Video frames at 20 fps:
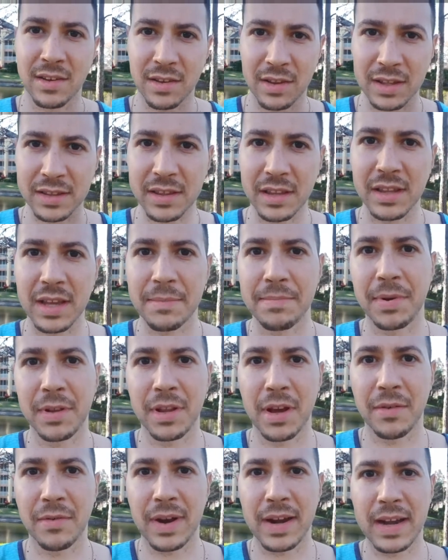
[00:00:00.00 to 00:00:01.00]
Click the link
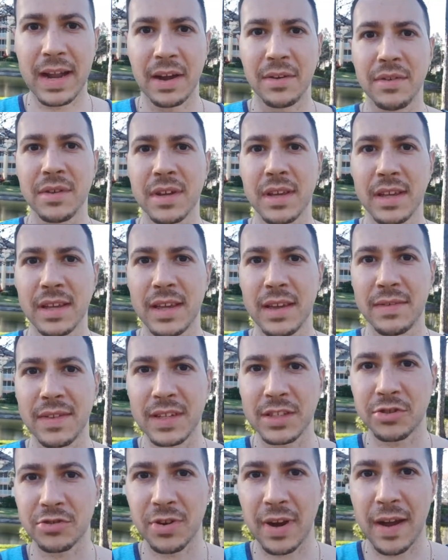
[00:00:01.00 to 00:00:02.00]
below right now. You can give
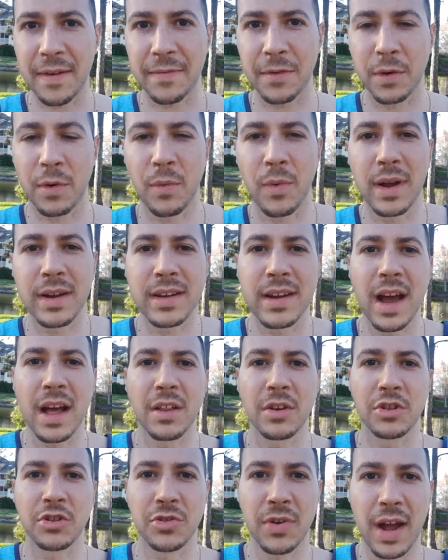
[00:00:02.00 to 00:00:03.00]
this try for a
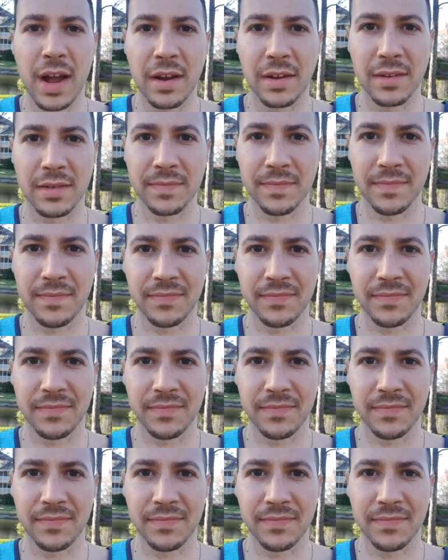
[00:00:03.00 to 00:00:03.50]
$1 trial.